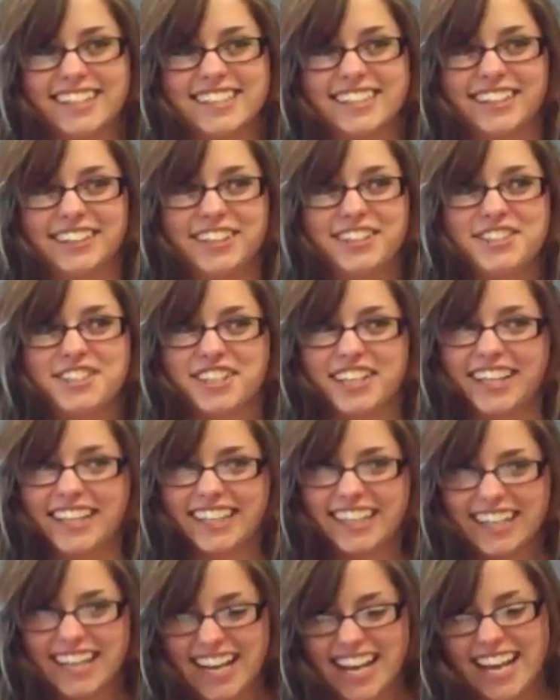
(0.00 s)
solution
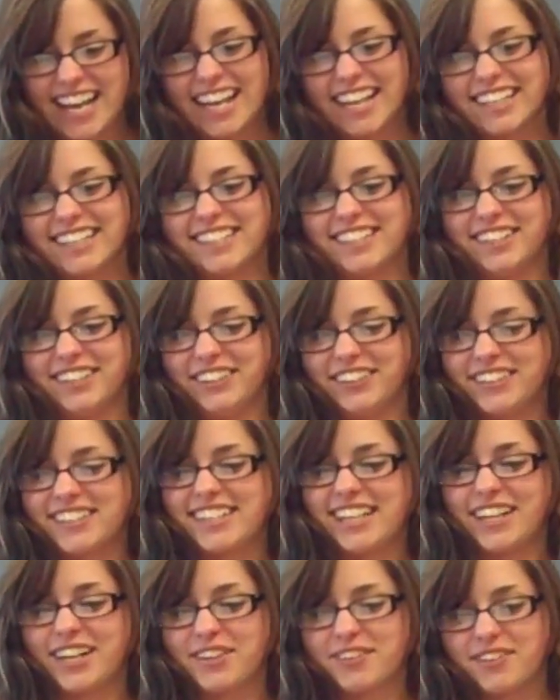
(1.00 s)

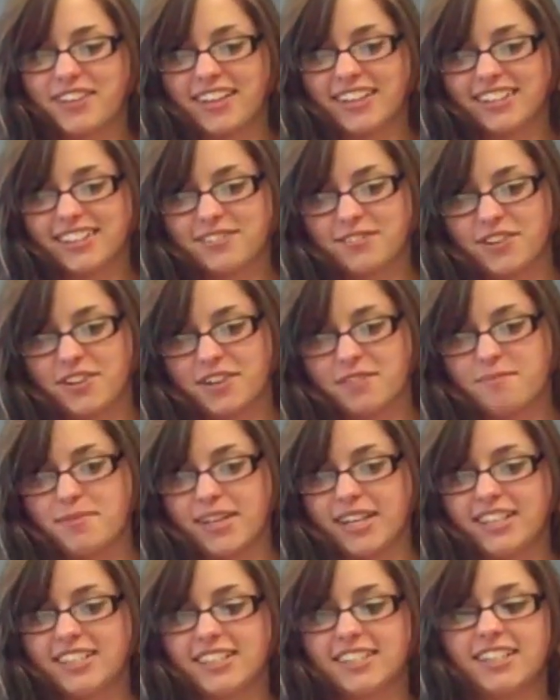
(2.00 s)
could
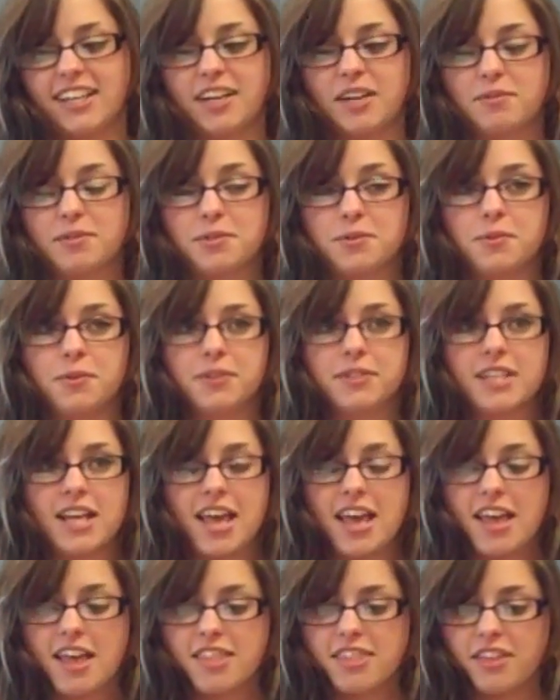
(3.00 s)
be to set up schools
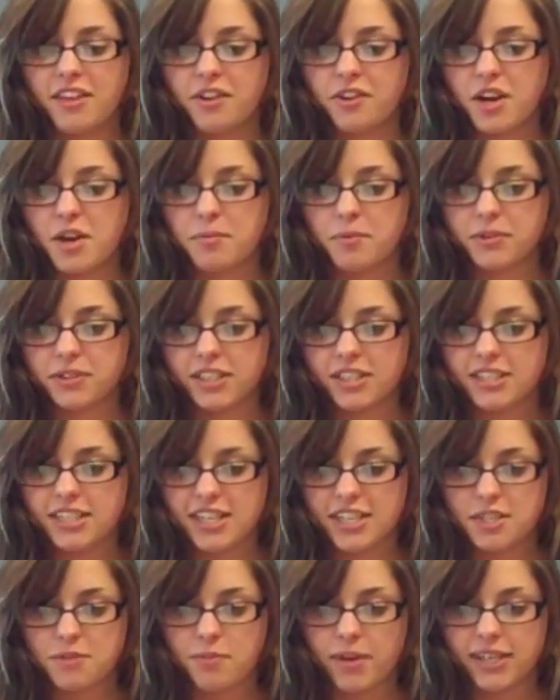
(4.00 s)
that are able to
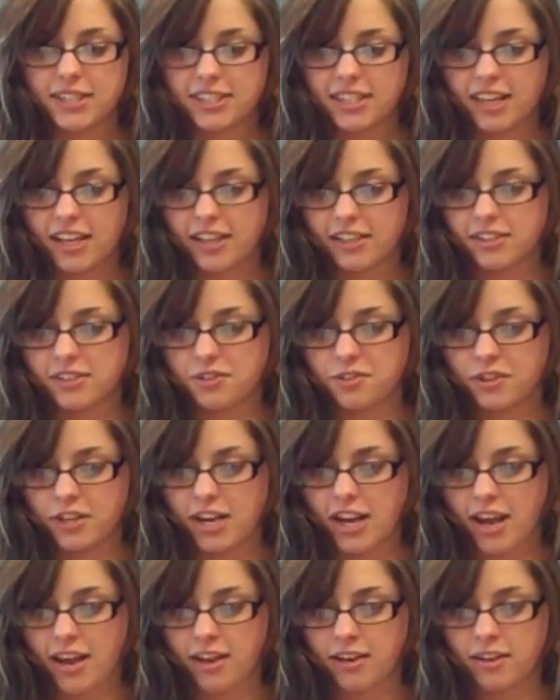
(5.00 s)
teach basic
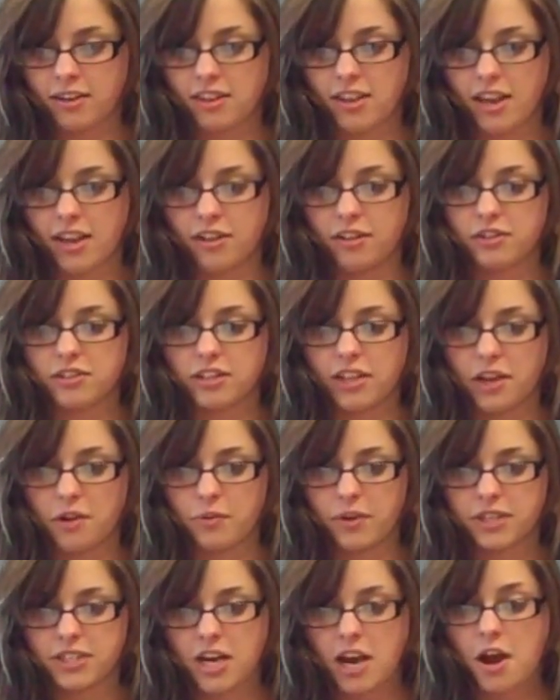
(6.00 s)
history and the English
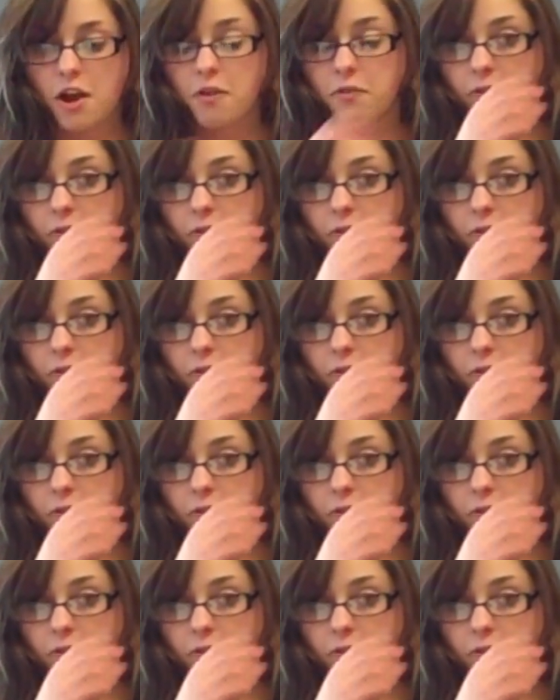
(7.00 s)
language.